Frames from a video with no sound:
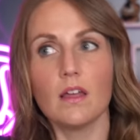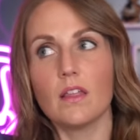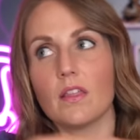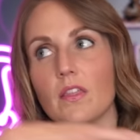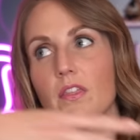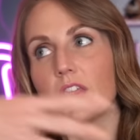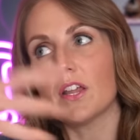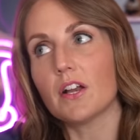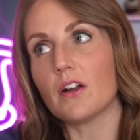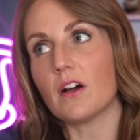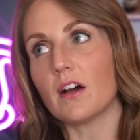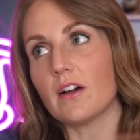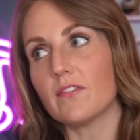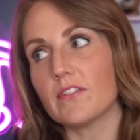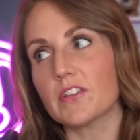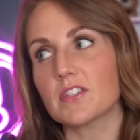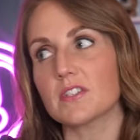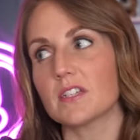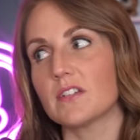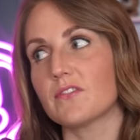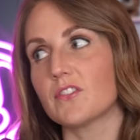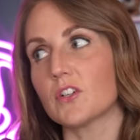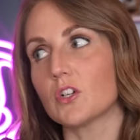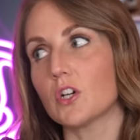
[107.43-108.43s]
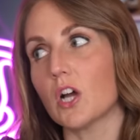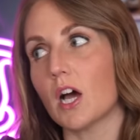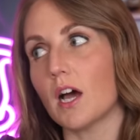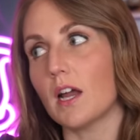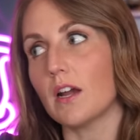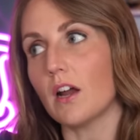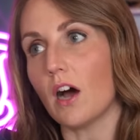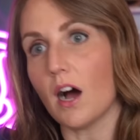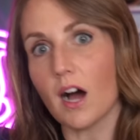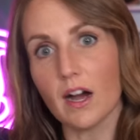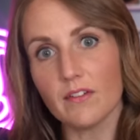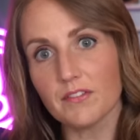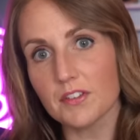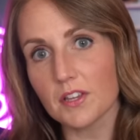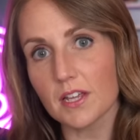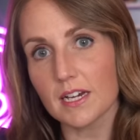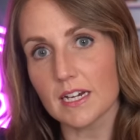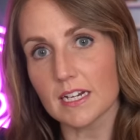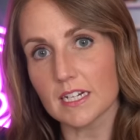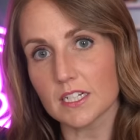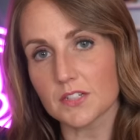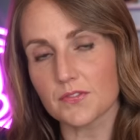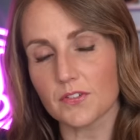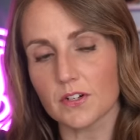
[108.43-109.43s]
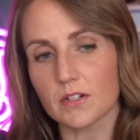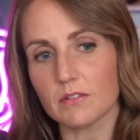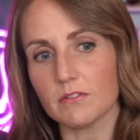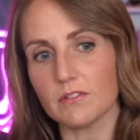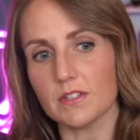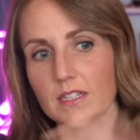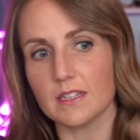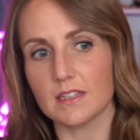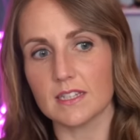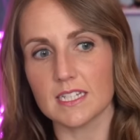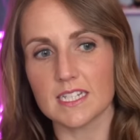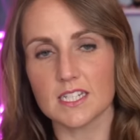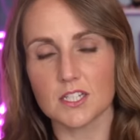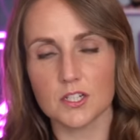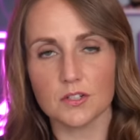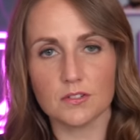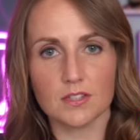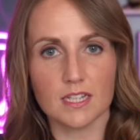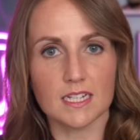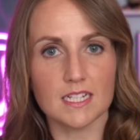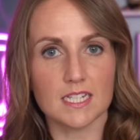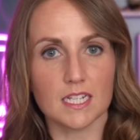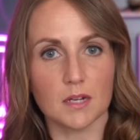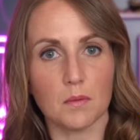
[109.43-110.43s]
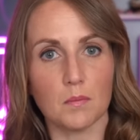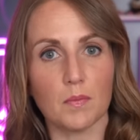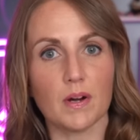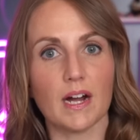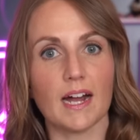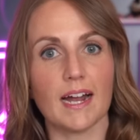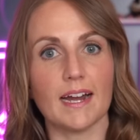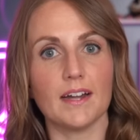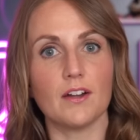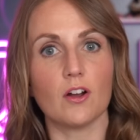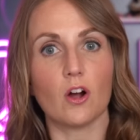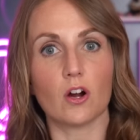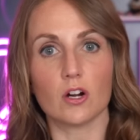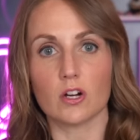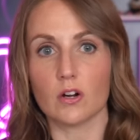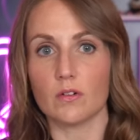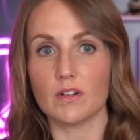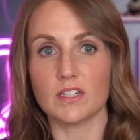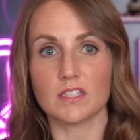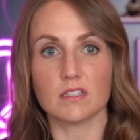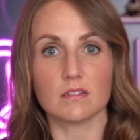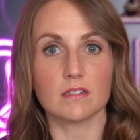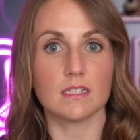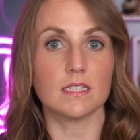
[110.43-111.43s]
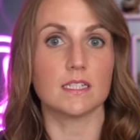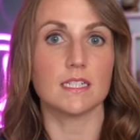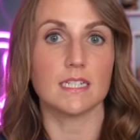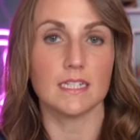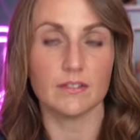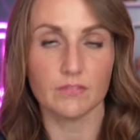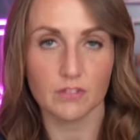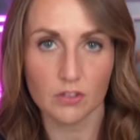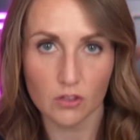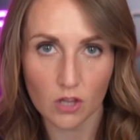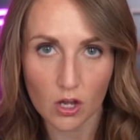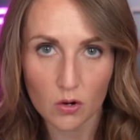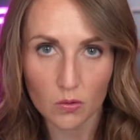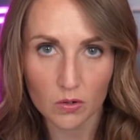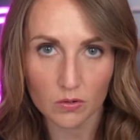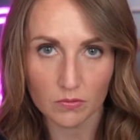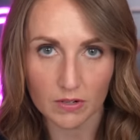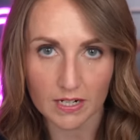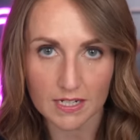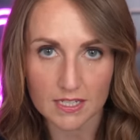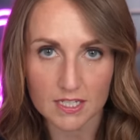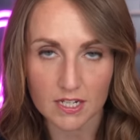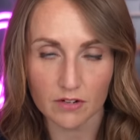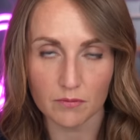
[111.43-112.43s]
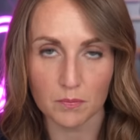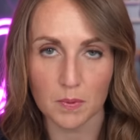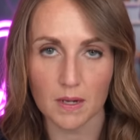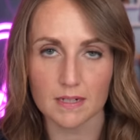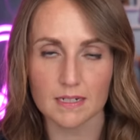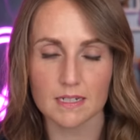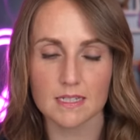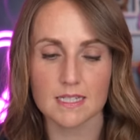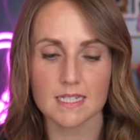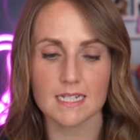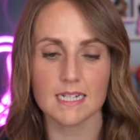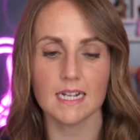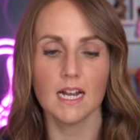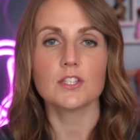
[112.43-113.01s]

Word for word: then obviously, if you're not ovulating as frequently, these two things combined are going to lead to even lower rates of pregnancy.